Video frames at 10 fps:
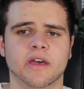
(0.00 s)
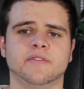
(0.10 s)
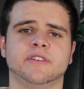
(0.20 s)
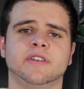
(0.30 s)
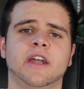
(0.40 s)

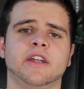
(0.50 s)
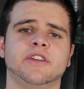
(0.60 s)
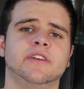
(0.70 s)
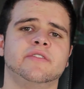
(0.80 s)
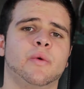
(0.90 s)
decided
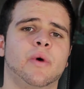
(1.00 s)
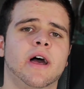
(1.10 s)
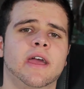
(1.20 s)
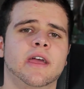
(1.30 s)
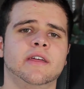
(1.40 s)
to give
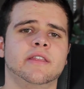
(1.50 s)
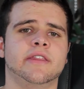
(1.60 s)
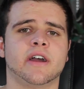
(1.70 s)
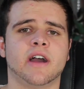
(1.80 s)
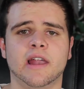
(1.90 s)
away
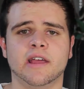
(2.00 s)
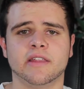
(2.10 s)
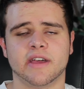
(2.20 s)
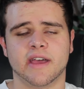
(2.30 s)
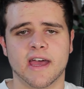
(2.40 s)
the
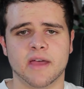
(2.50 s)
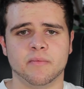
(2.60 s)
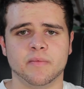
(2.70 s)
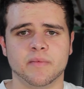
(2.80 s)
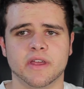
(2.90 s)
culling the game